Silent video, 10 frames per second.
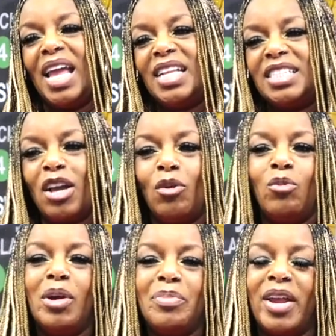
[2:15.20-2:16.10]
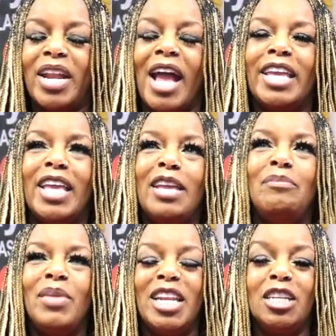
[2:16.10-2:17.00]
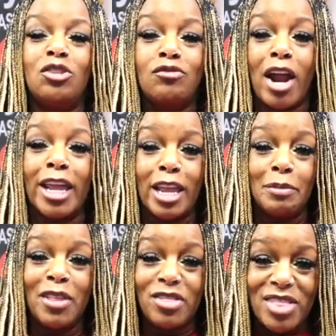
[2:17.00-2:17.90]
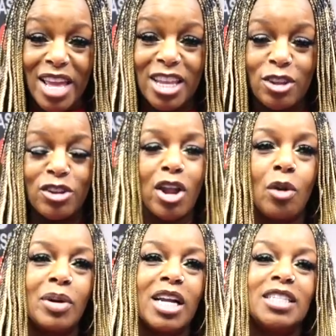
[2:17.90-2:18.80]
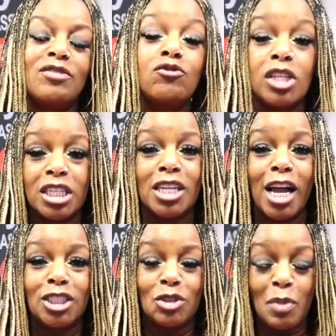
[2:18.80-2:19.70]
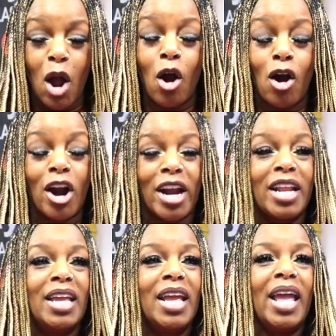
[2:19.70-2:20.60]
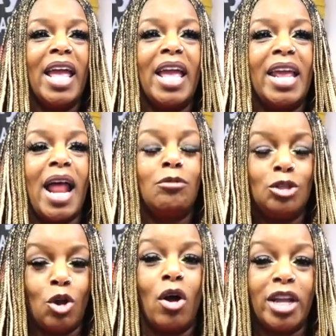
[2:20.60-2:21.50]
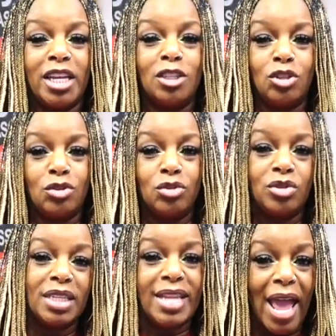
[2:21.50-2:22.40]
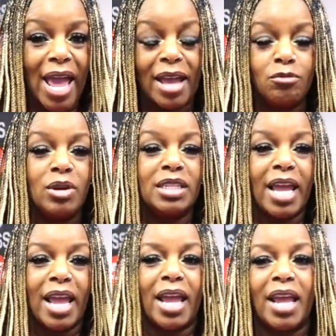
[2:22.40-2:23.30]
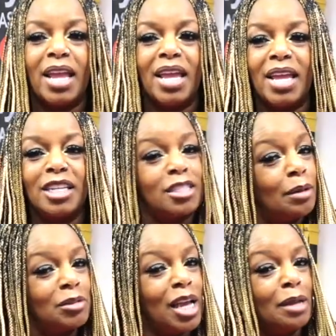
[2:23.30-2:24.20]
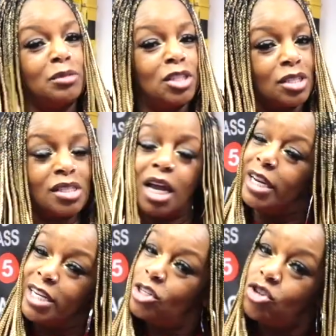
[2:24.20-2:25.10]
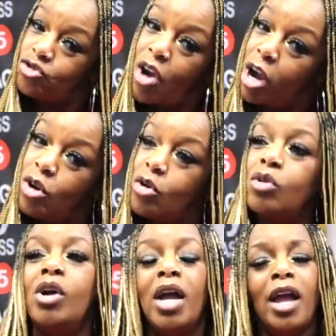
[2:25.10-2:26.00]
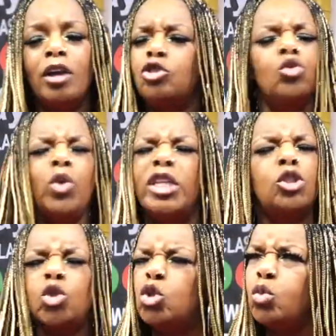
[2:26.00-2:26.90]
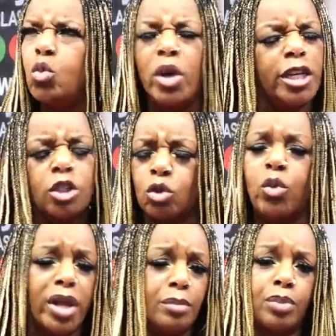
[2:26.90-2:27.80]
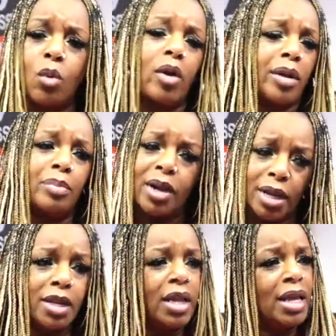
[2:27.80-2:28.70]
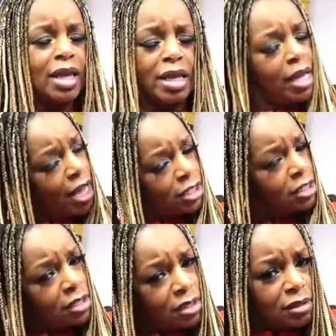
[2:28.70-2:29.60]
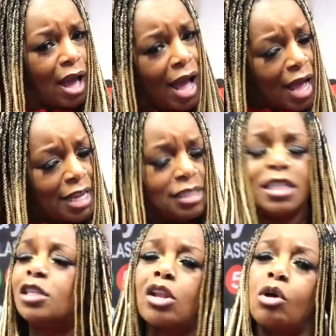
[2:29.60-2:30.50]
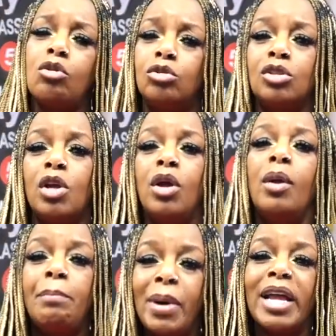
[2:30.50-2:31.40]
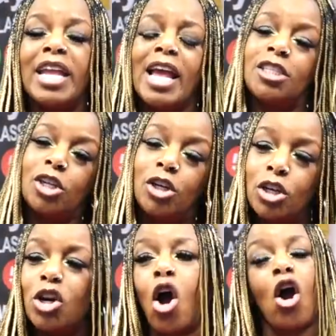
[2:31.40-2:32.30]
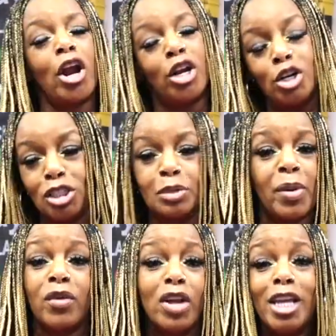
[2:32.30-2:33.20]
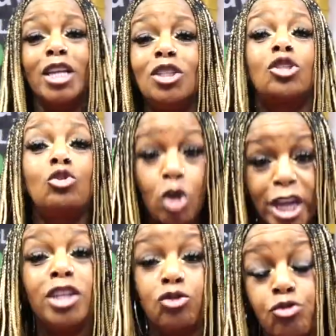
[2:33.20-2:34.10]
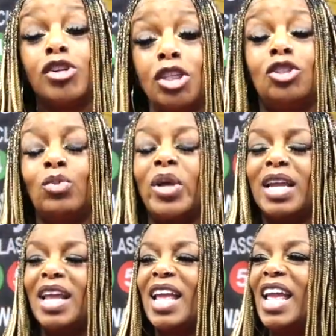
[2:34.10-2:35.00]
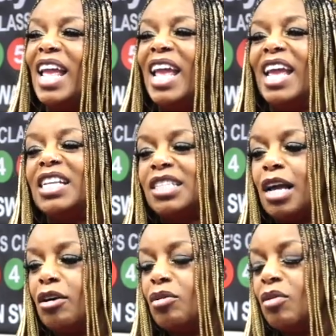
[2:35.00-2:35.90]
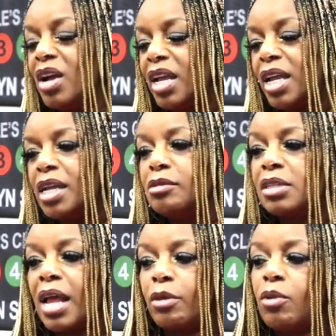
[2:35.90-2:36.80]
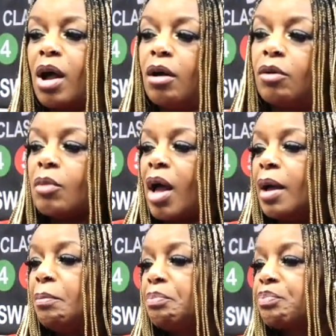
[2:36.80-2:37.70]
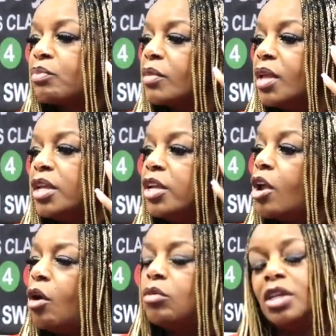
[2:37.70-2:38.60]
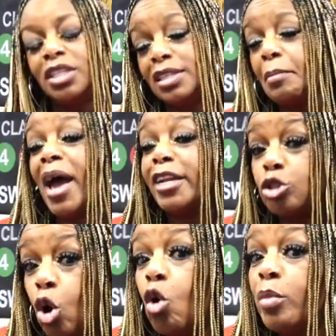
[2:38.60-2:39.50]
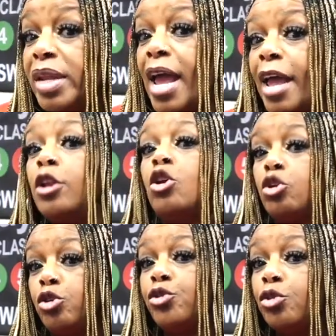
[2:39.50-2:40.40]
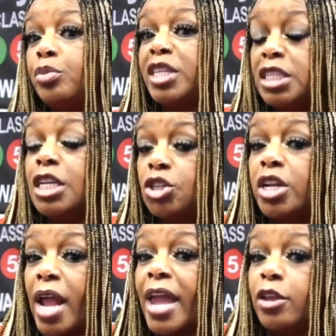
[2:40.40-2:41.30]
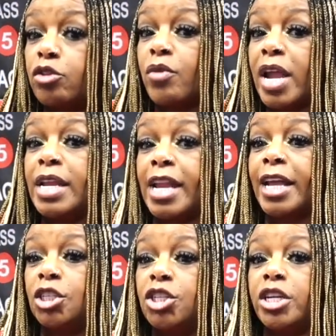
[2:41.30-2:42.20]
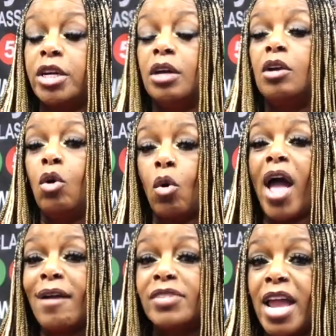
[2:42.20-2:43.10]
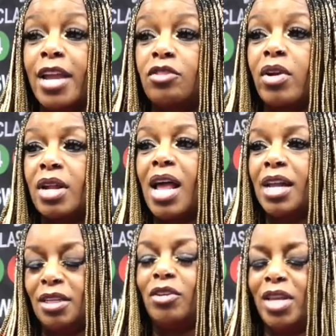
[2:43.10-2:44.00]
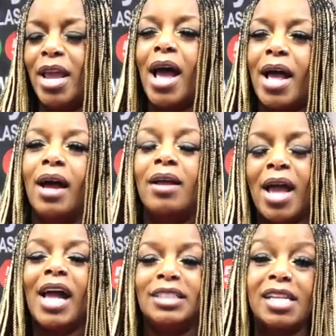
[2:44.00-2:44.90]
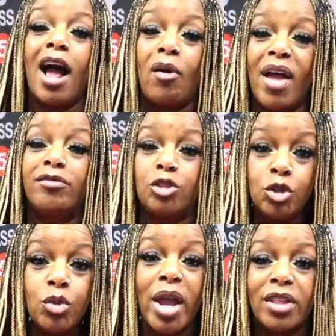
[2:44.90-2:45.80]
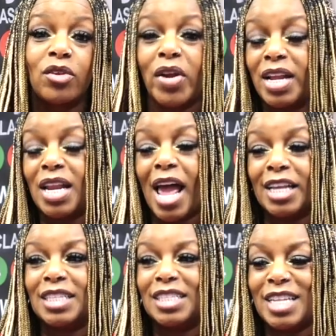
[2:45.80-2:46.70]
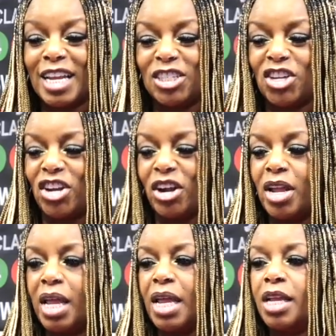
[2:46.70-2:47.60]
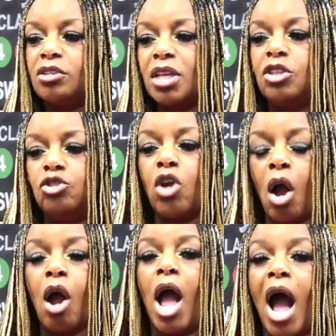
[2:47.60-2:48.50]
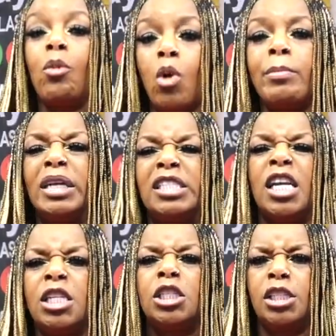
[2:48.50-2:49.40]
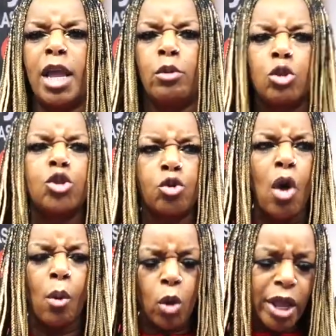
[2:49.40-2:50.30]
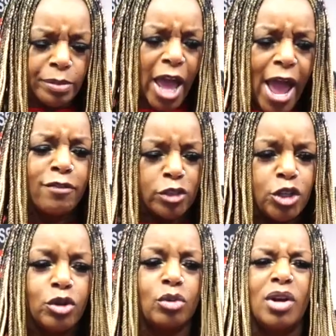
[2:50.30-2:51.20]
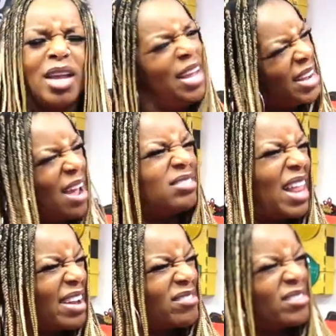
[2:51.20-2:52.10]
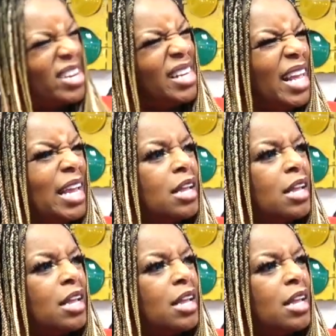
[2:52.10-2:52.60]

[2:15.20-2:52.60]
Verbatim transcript: And so one parent, I keep meaning to write him a thank you note because it really touched my heart. And I was talking to the dad one day, and sometimes the son is a struggle. Sweet, sweet, sweet boy, but he has his highs and lows, but he has a good heart, good spirit, and he's he's really sweet. And so he was like, well, um, you know, somebody told me that he will be teaching eighth grade next year or having an eighth grade class. Like, yeah, I said, I'll have two eighth grade classes next year. He's like, you know, I want my son to stay with you. I want him to have you. And I was like, really?